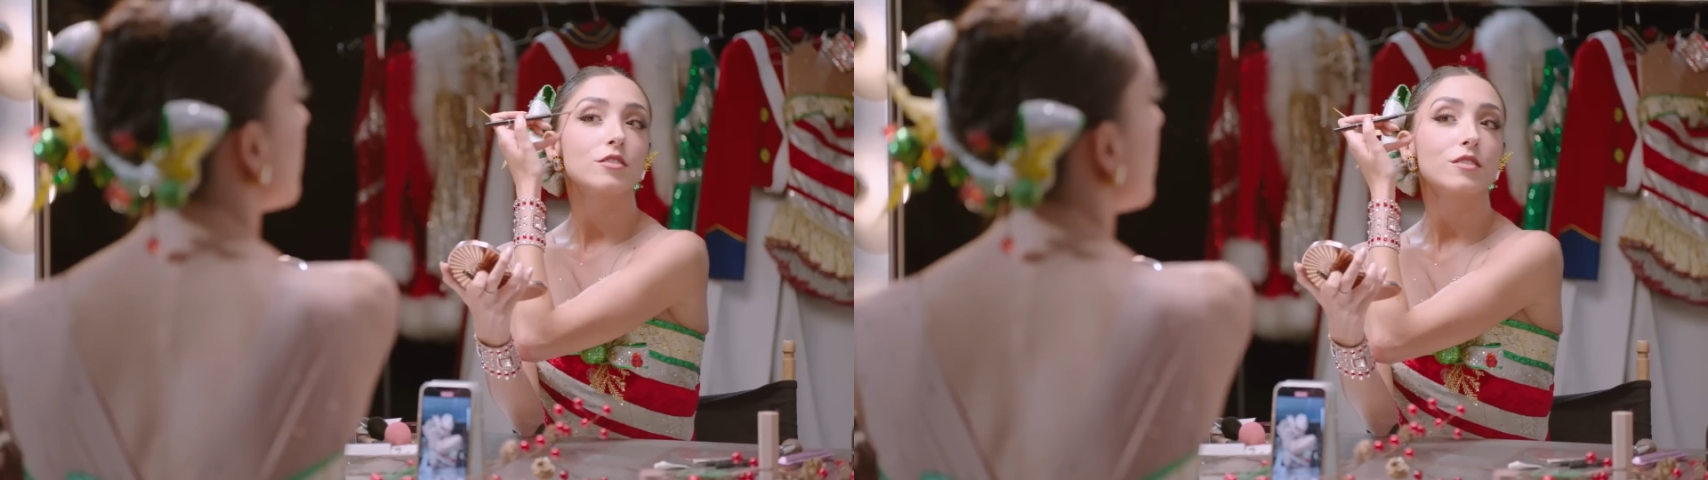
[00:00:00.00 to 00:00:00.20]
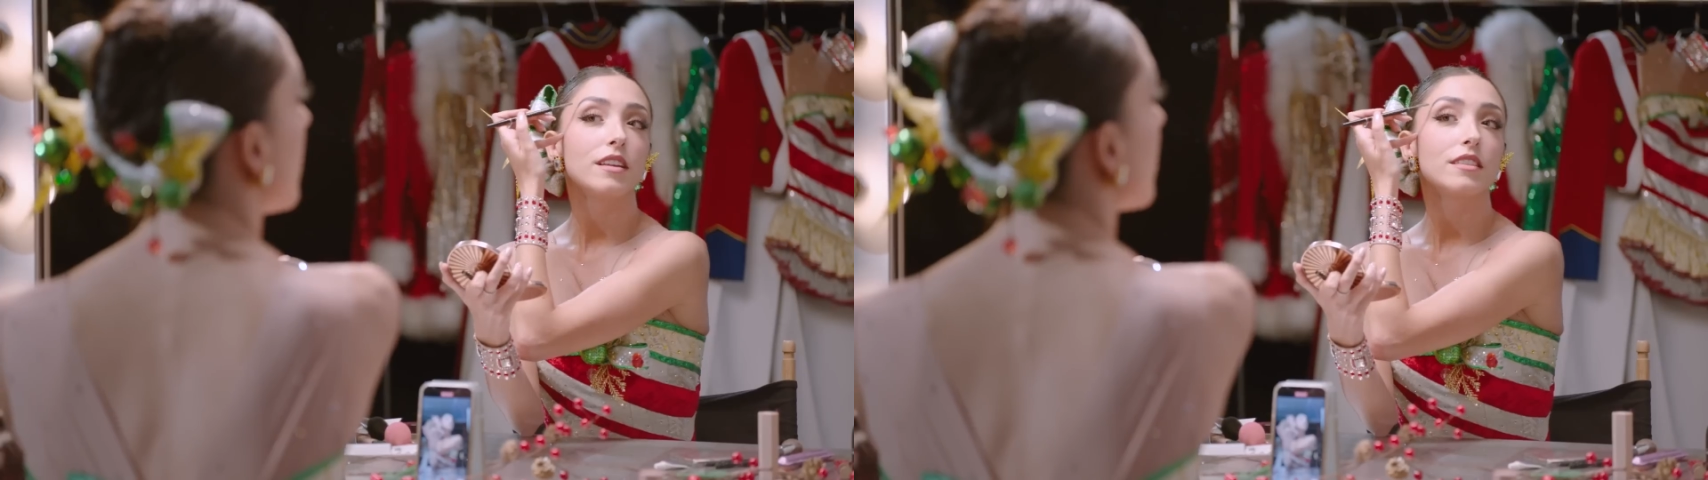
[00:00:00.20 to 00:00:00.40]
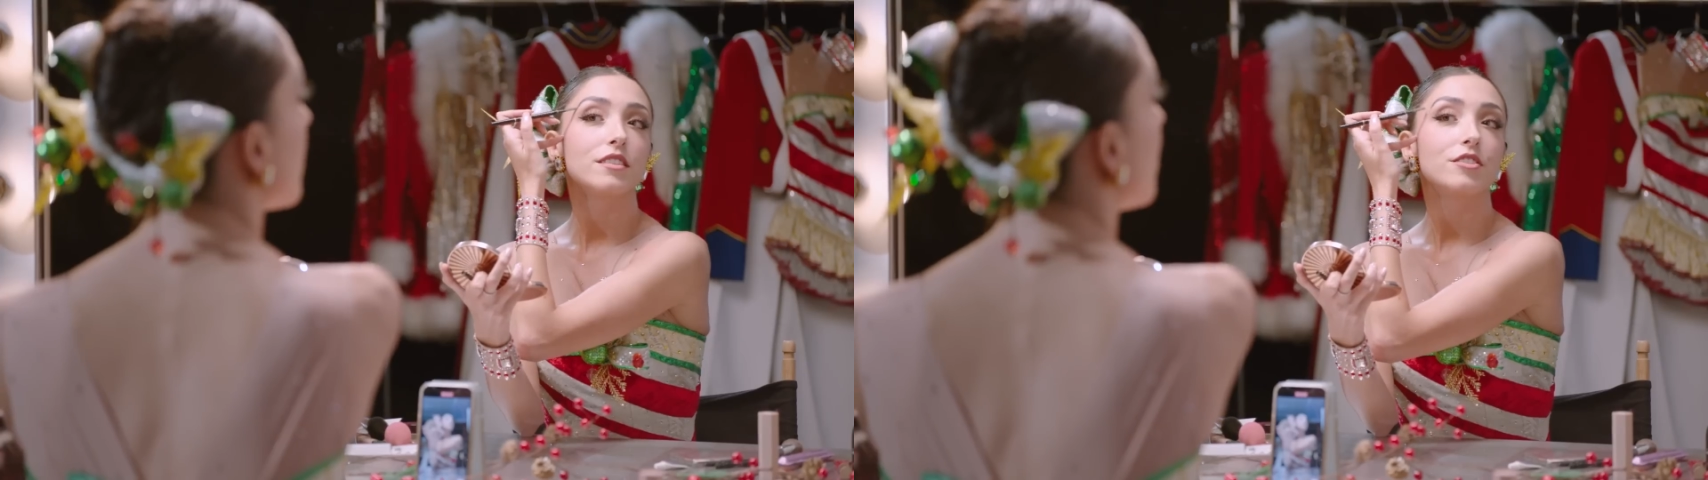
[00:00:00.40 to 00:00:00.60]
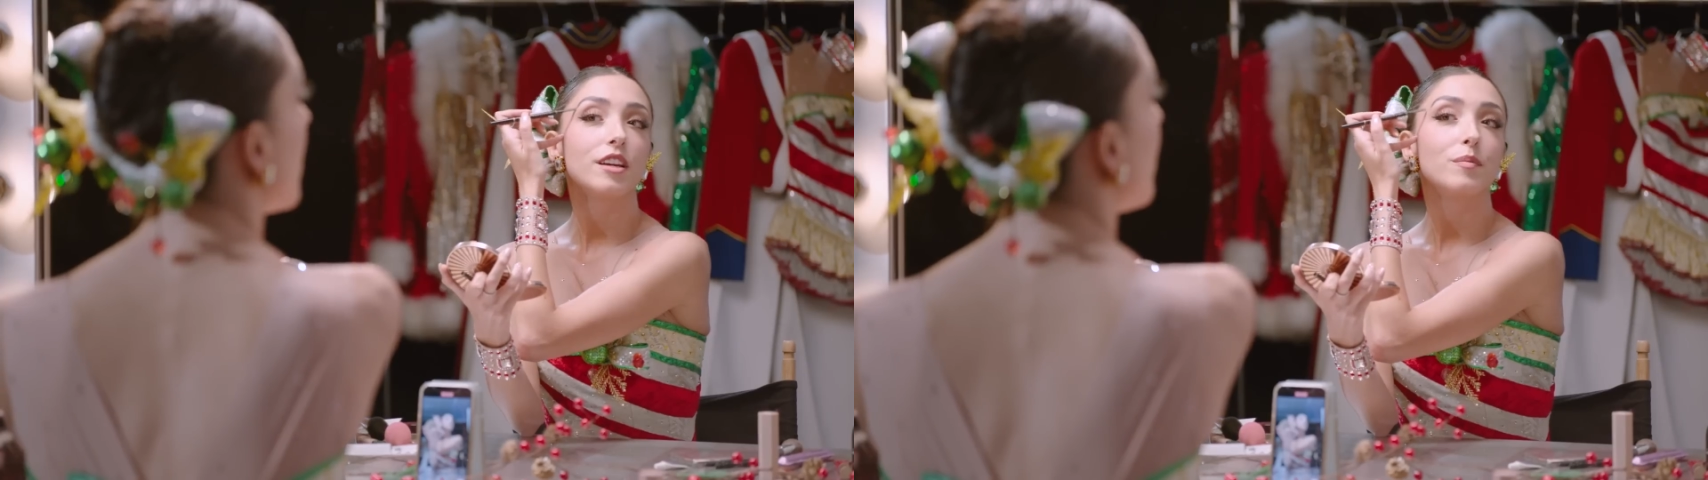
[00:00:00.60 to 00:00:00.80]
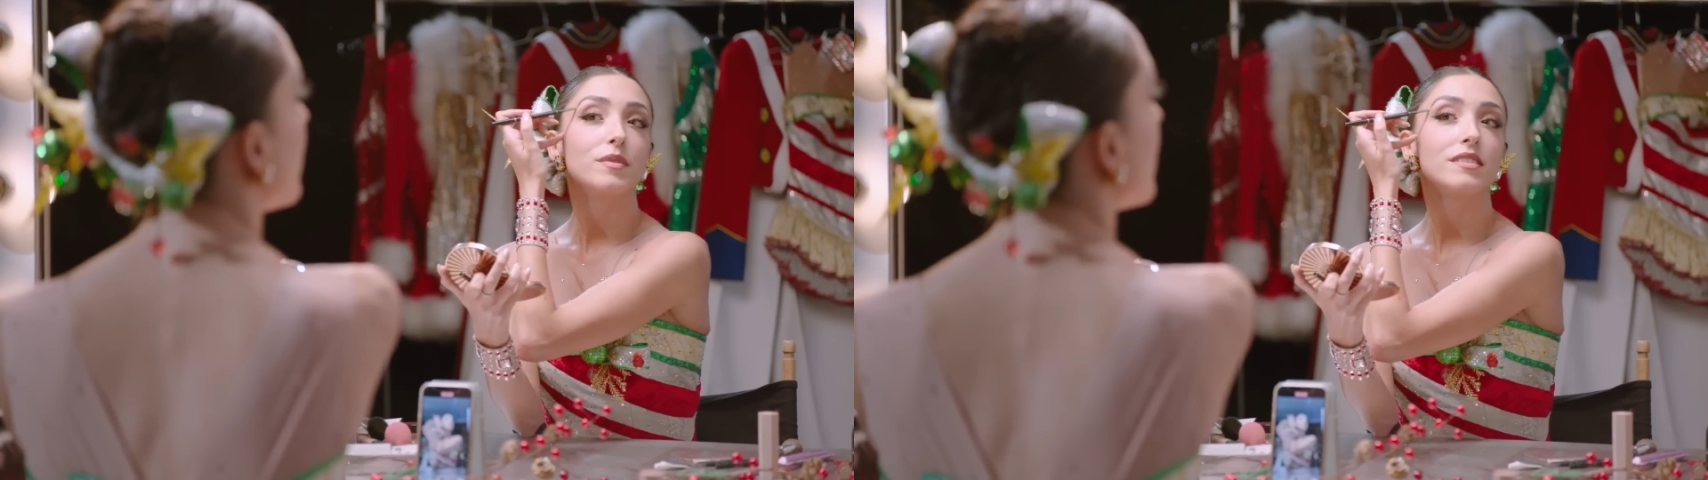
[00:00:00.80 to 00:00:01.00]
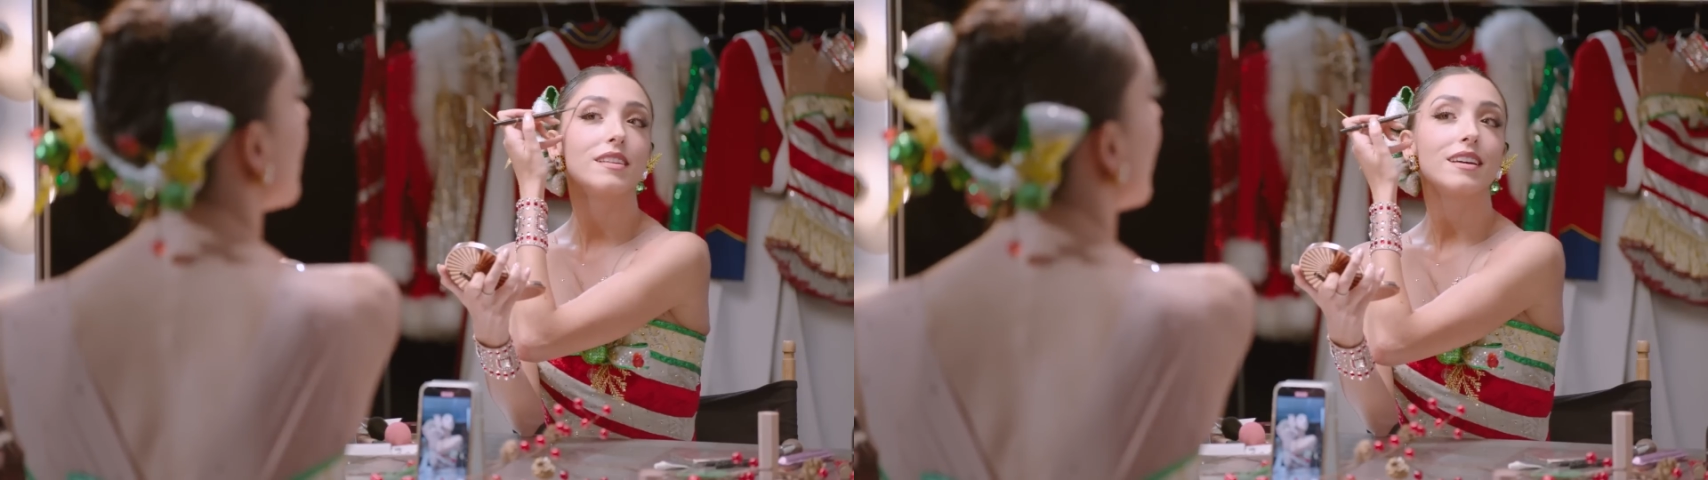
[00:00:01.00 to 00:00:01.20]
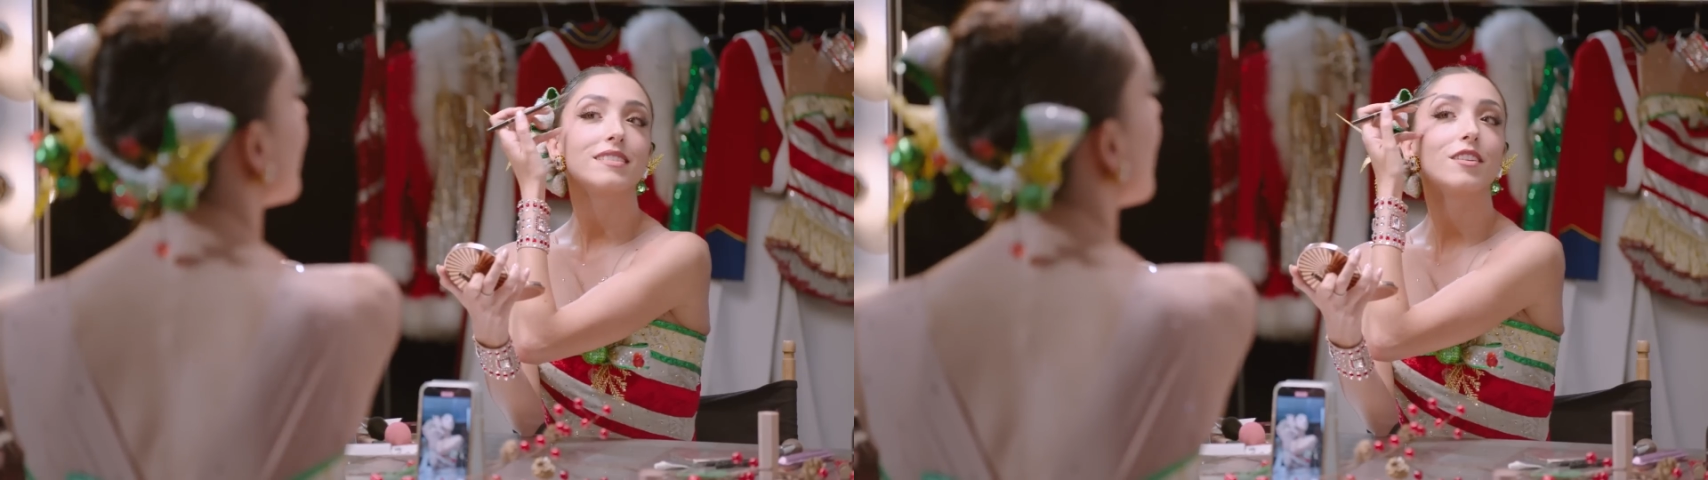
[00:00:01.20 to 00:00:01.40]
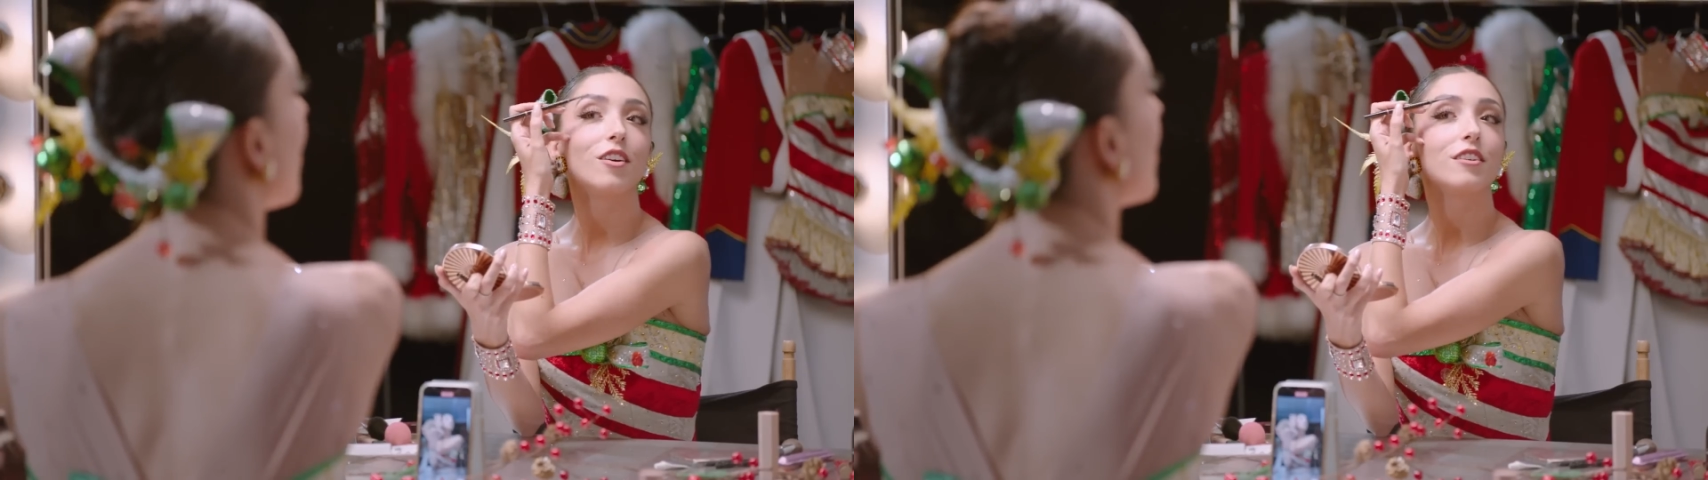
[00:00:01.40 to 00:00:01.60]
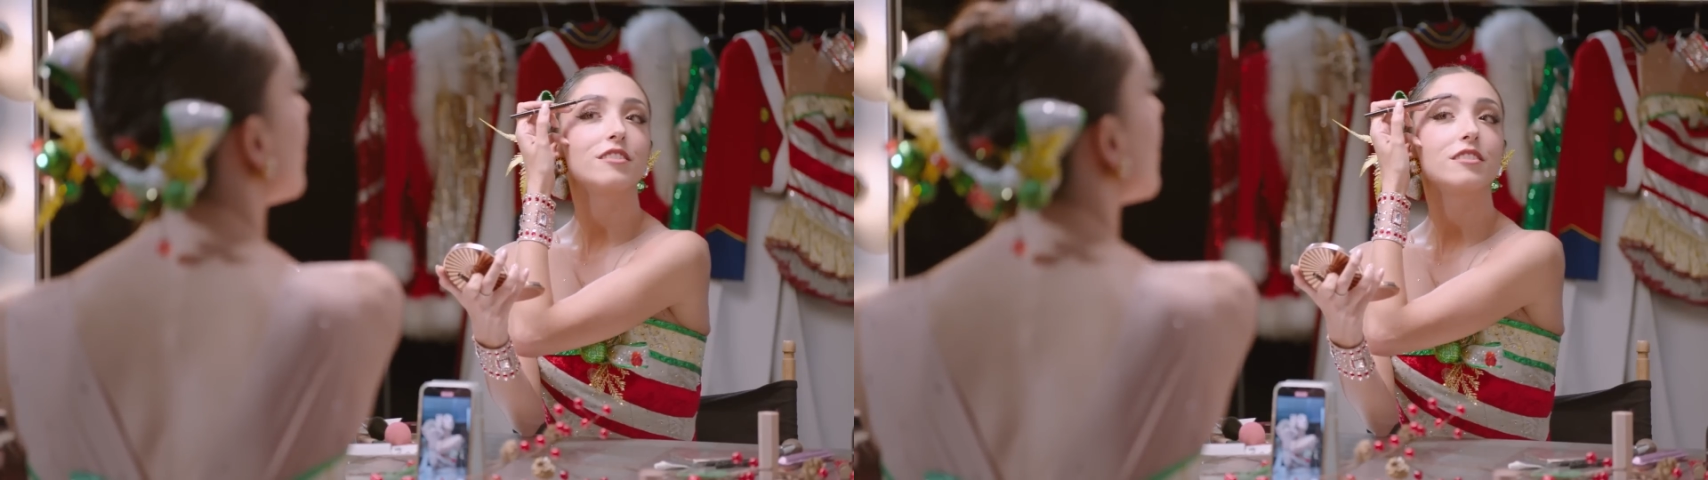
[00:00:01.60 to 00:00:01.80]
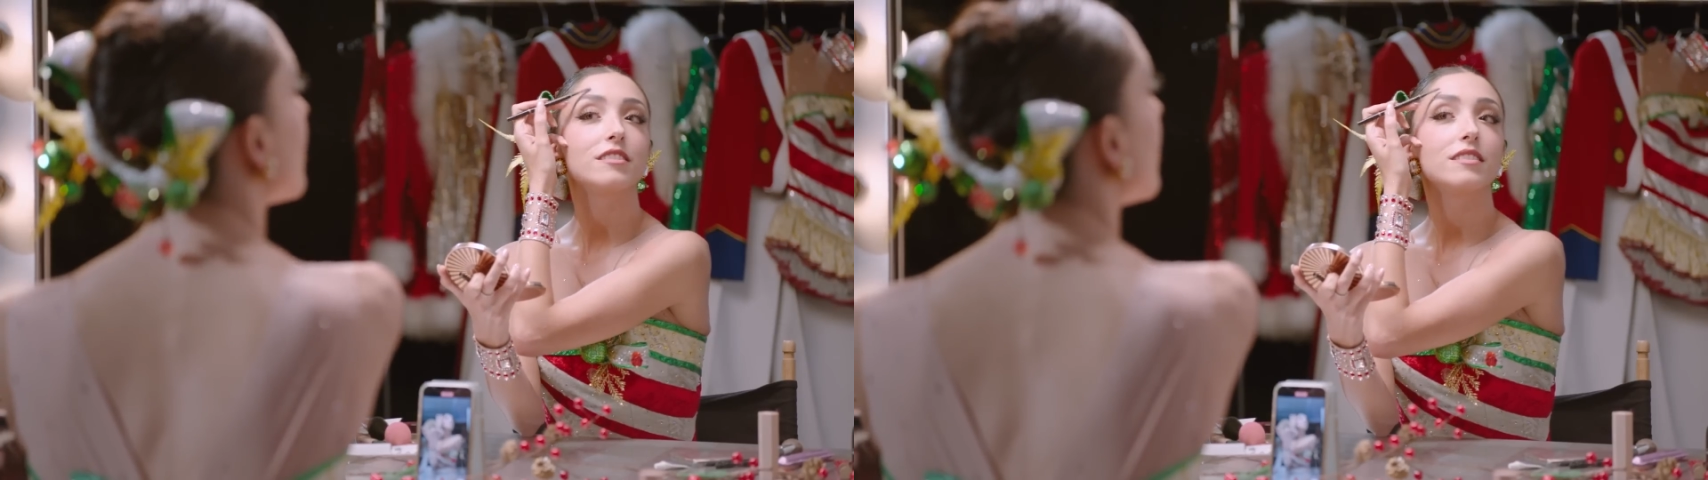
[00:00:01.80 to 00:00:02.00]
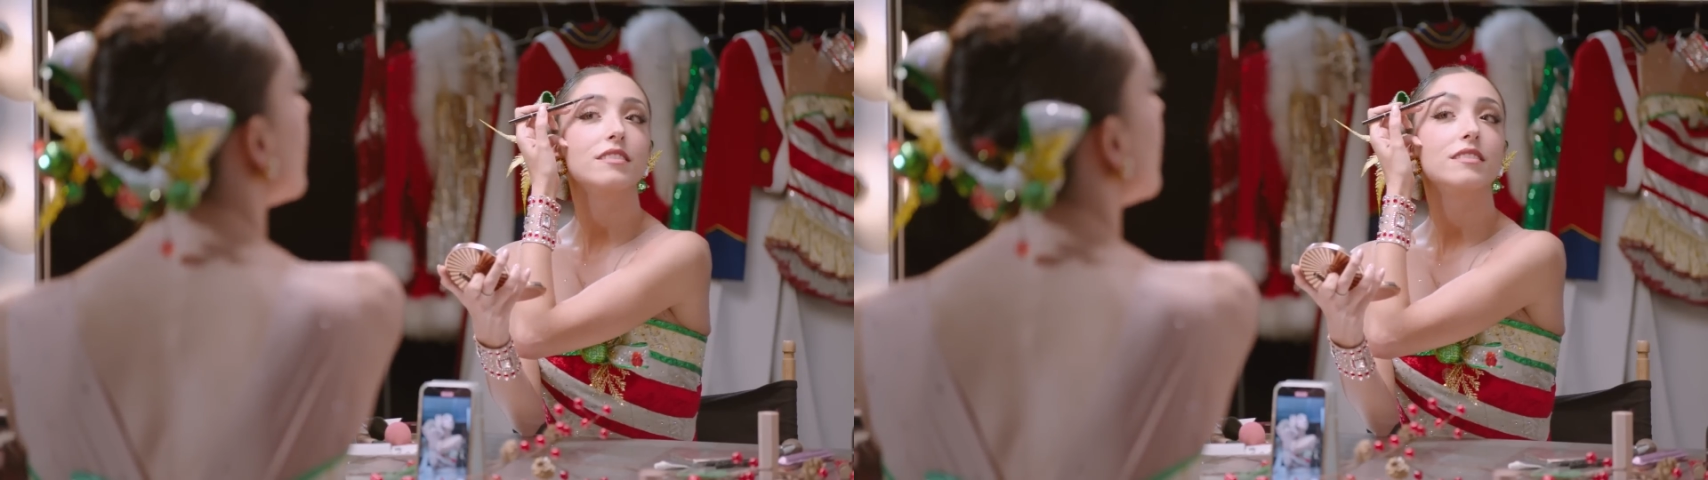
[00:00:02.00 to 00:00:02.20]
so that the shape is nice and arched.